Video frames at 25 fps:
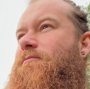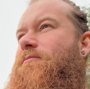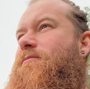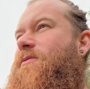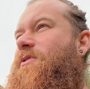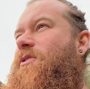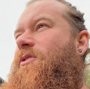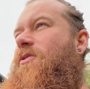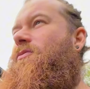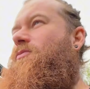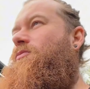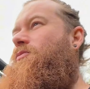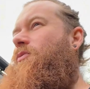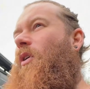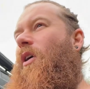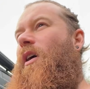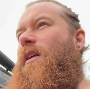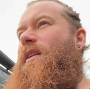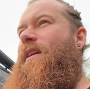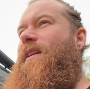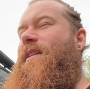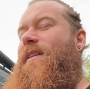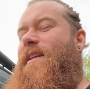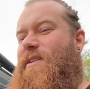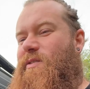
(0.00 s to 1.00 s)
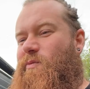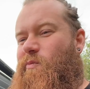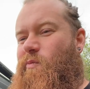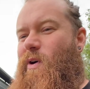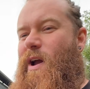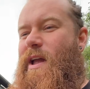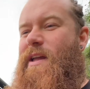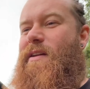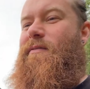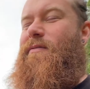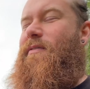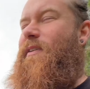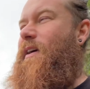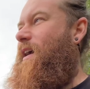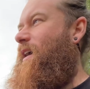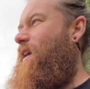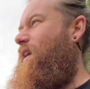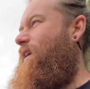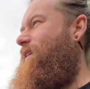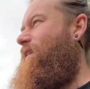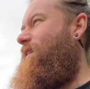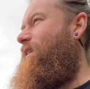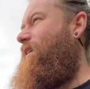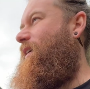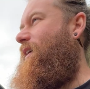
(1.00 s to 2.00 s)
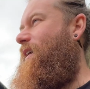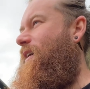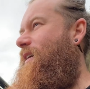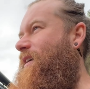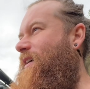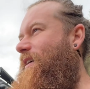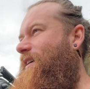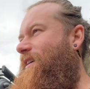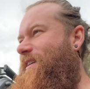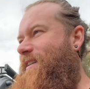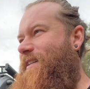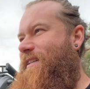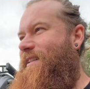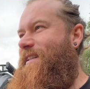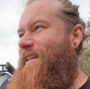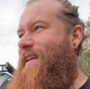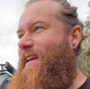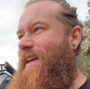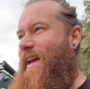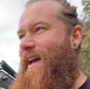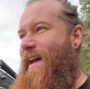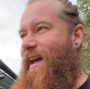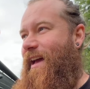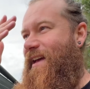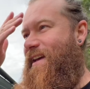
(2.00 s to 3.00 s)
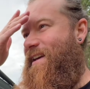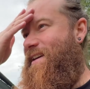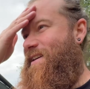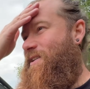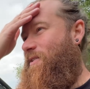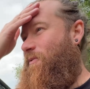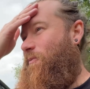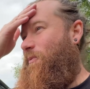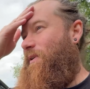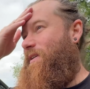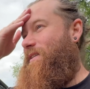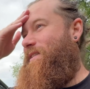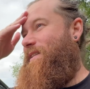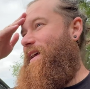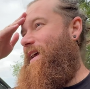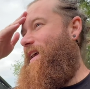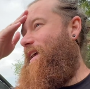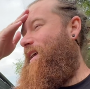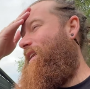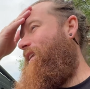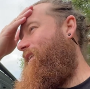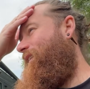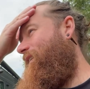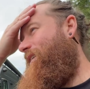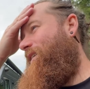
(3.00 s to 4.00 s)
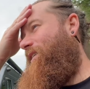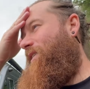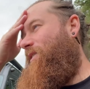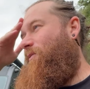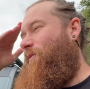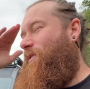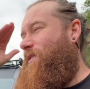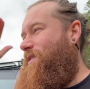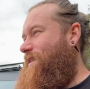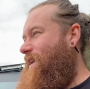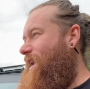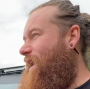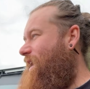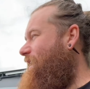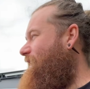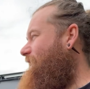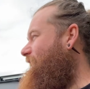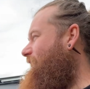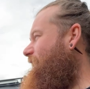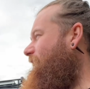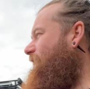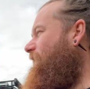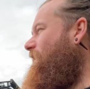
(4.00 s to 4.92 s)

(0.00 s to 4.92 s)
just riding this wave, and yeah, we're staying here